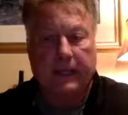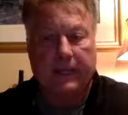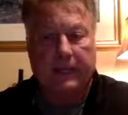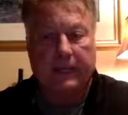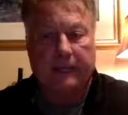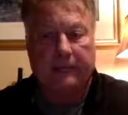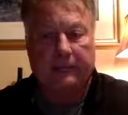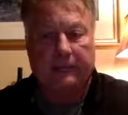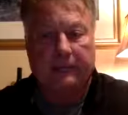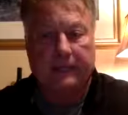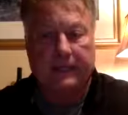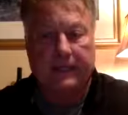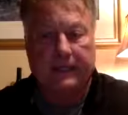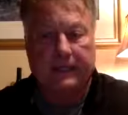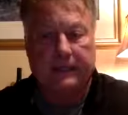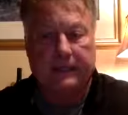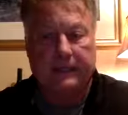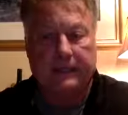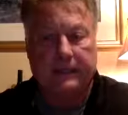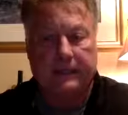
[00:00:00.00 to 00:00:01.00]
they've
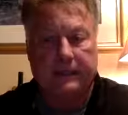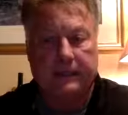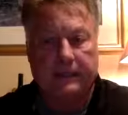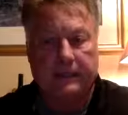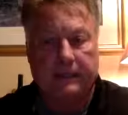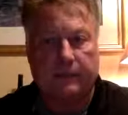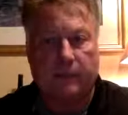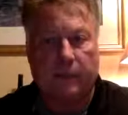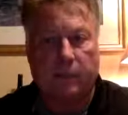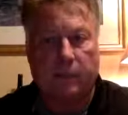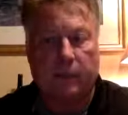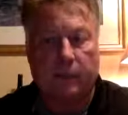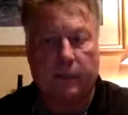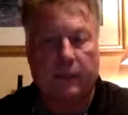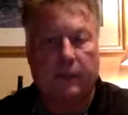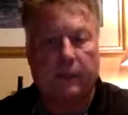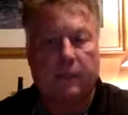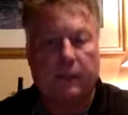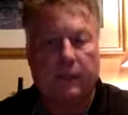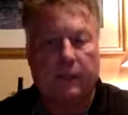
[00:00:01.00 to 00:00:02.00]
planted more
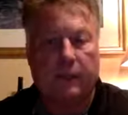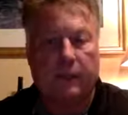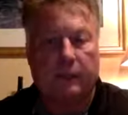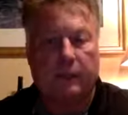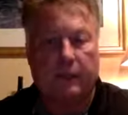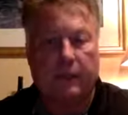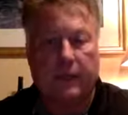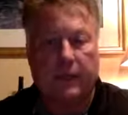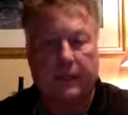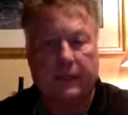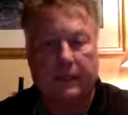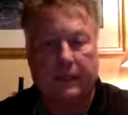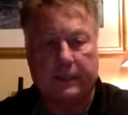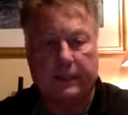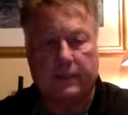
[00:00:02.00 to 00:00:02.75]
red wine varieties.